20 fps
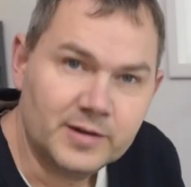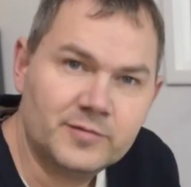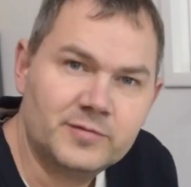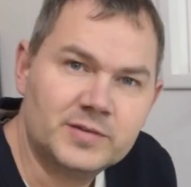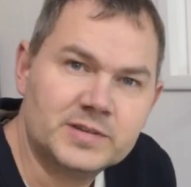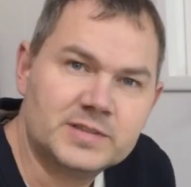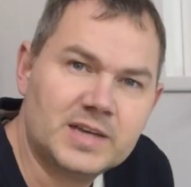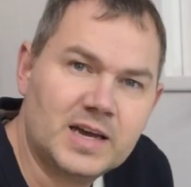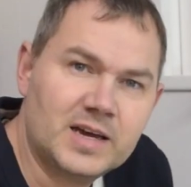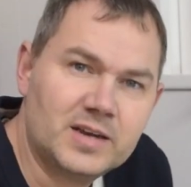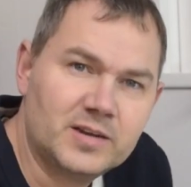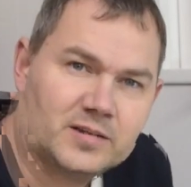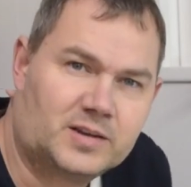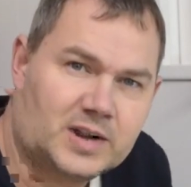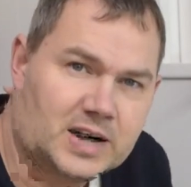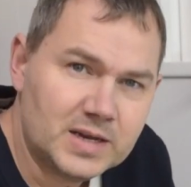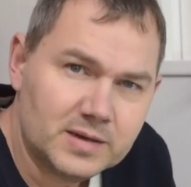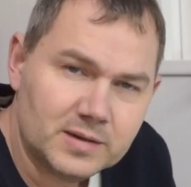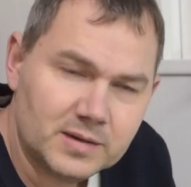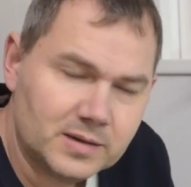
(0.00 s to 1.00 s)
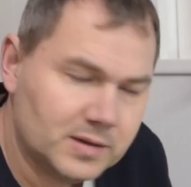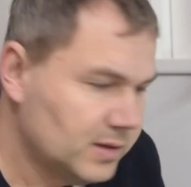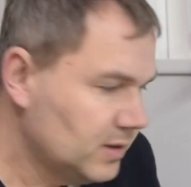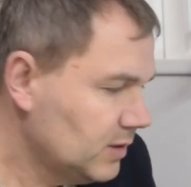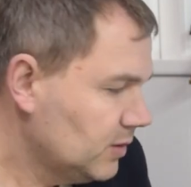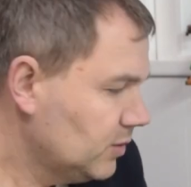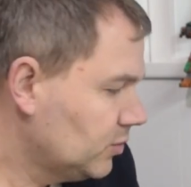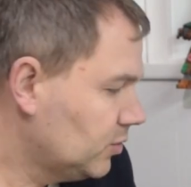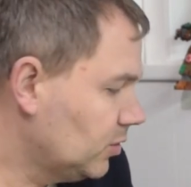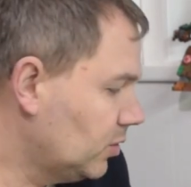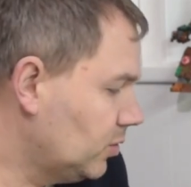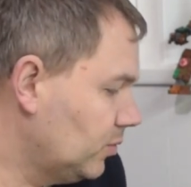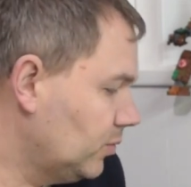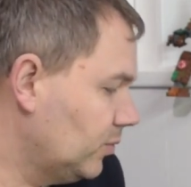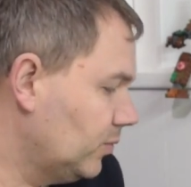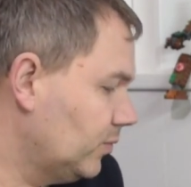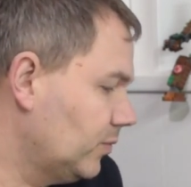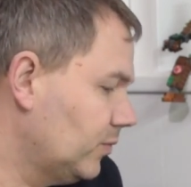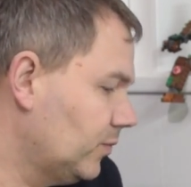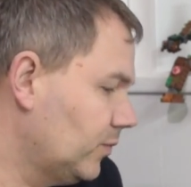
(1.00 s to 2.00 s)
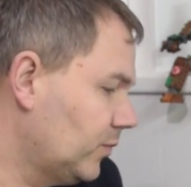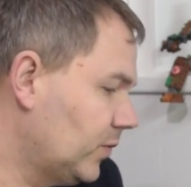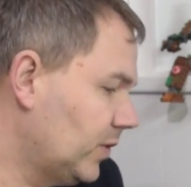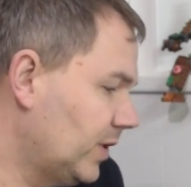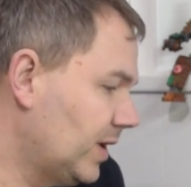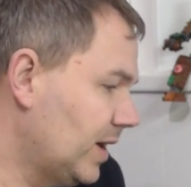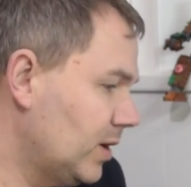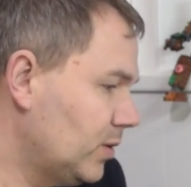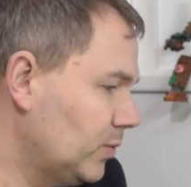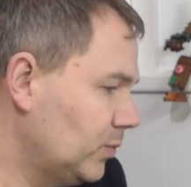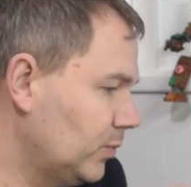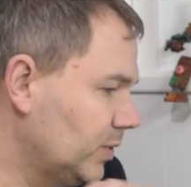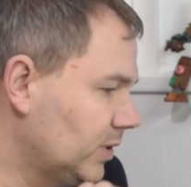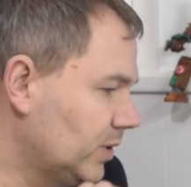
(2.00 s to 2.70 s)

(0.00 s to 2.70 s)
facade of that. So for now we're